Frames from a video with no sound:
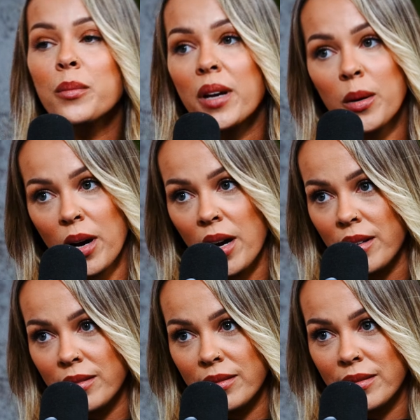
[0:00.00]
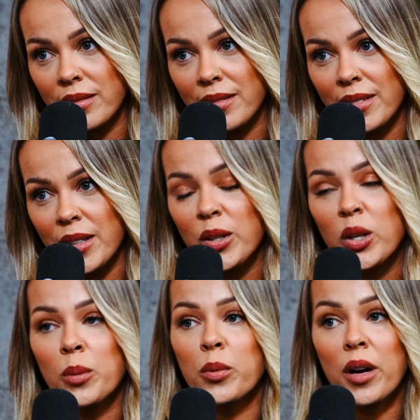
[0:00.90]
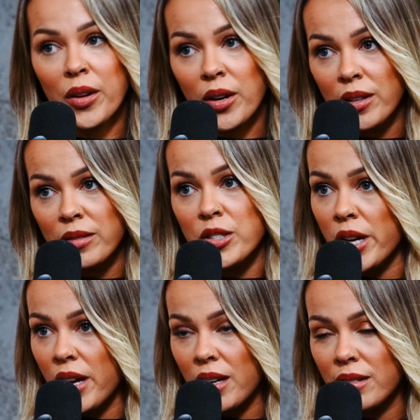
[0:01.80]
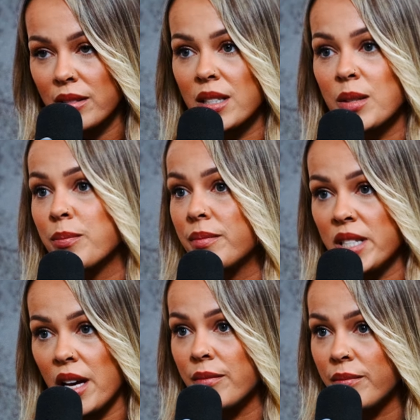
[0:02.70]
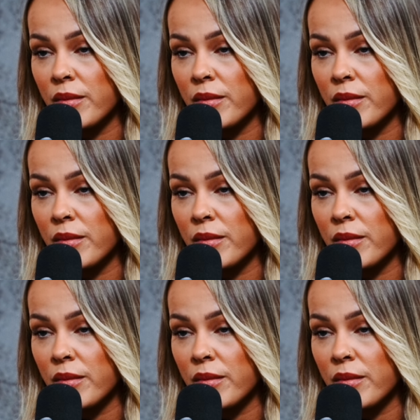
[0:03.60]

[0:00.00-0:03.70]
Beba, your brother, Jay, is dead.